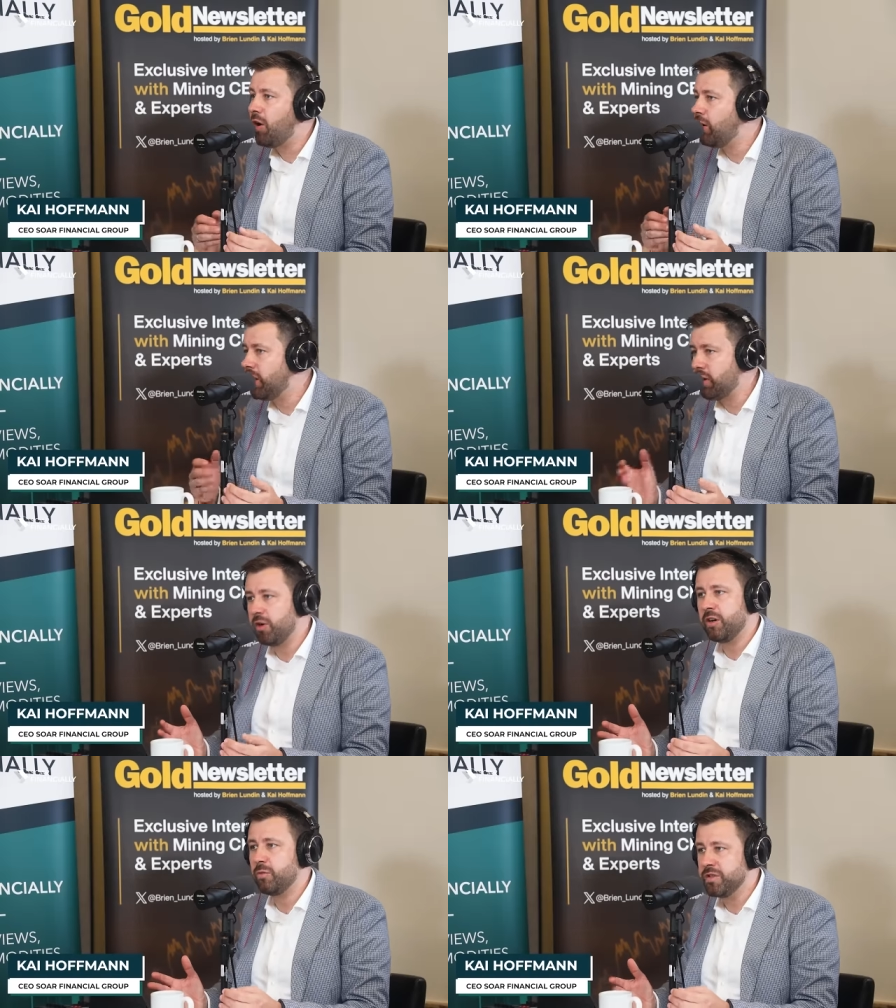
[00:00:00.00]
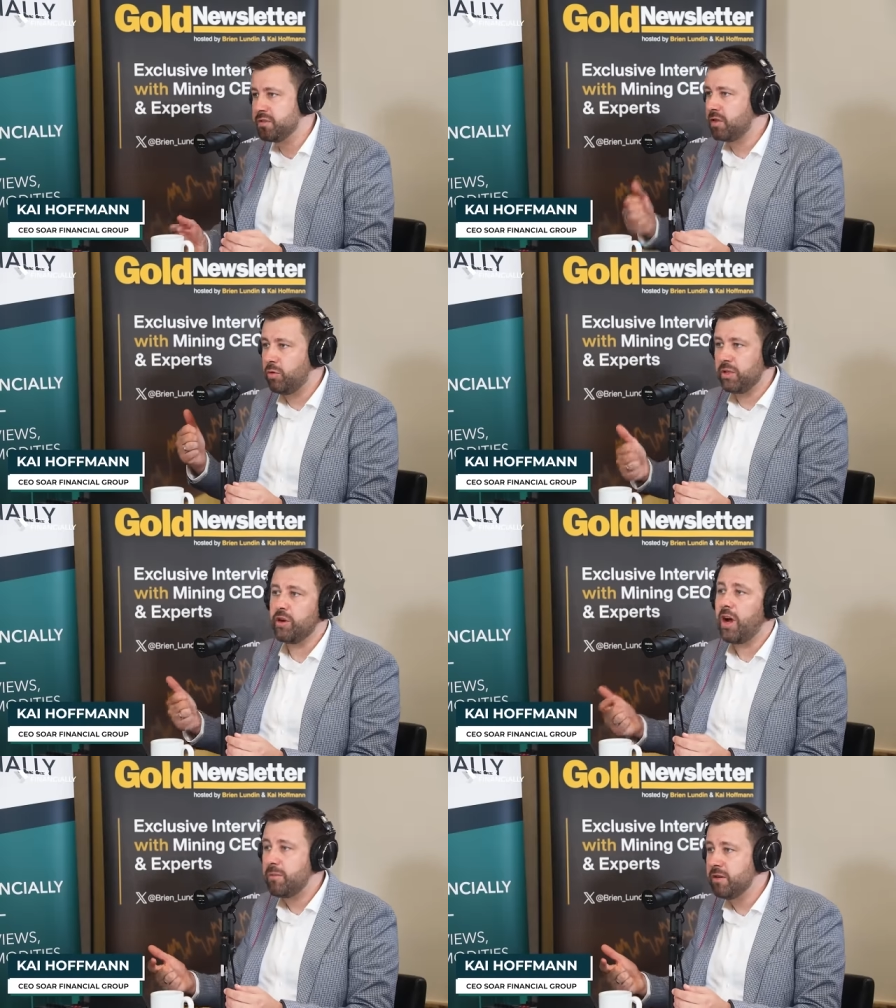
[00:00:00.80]
All I heard was gold
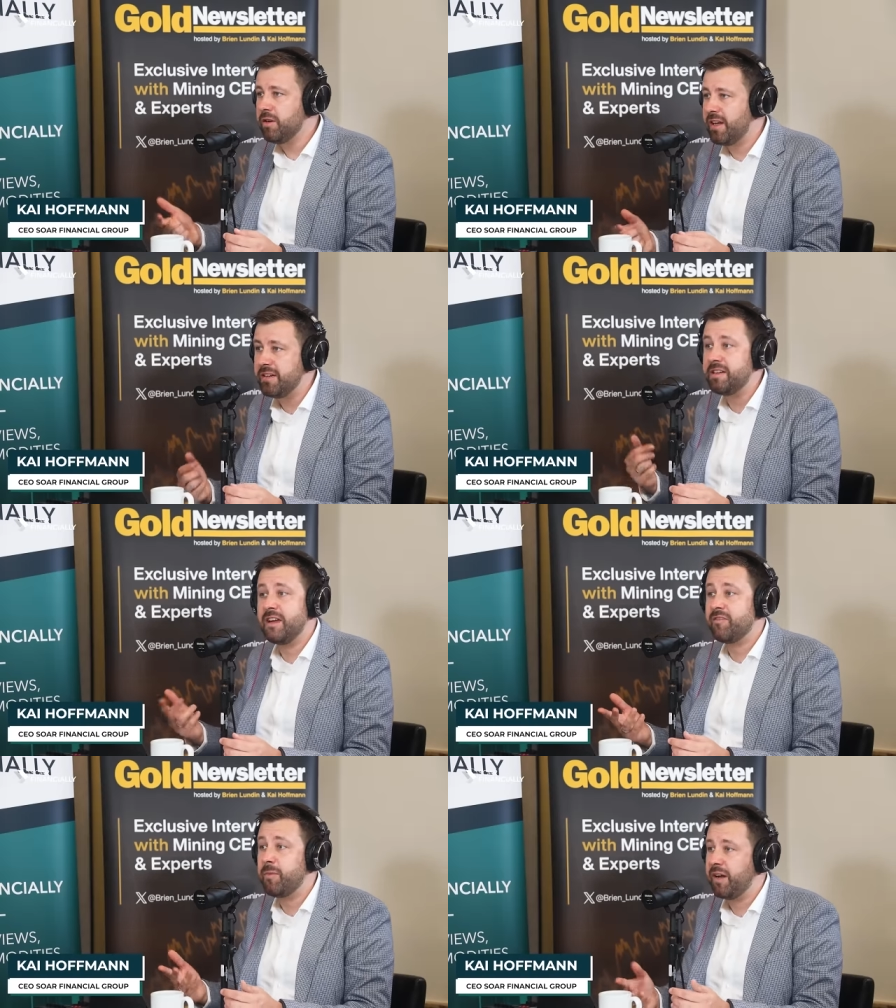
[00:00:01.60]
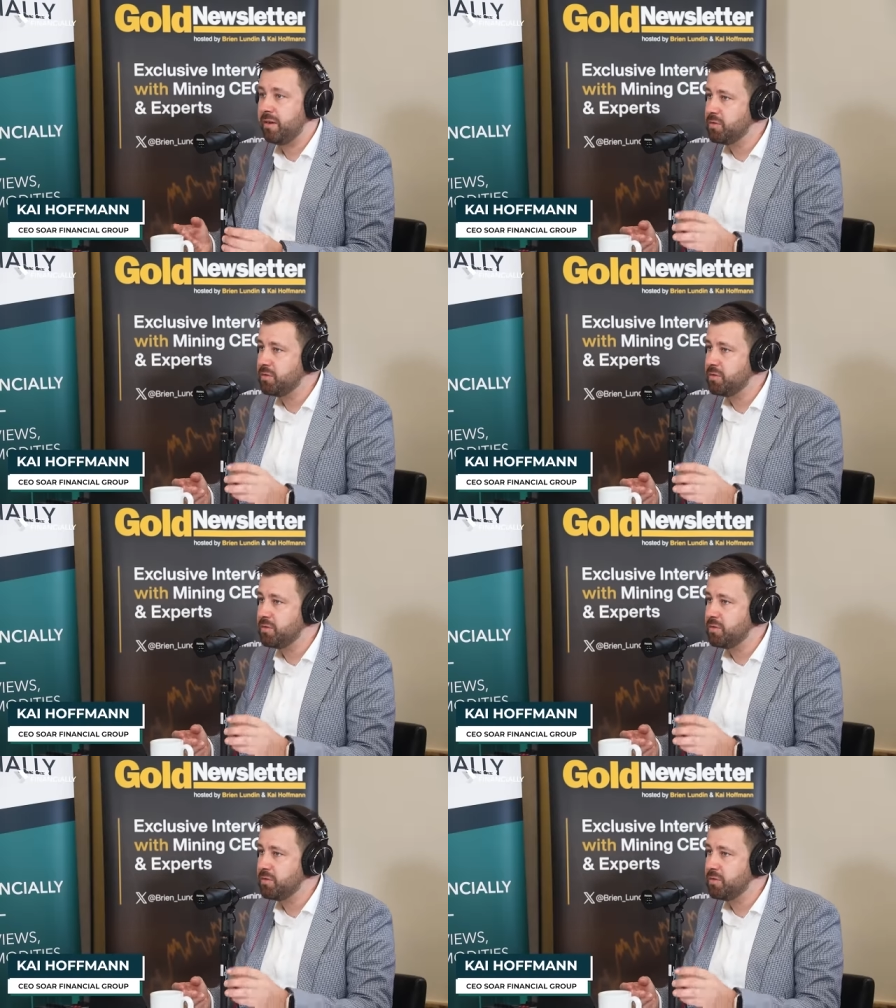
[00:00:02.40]
and copper and ETF buying.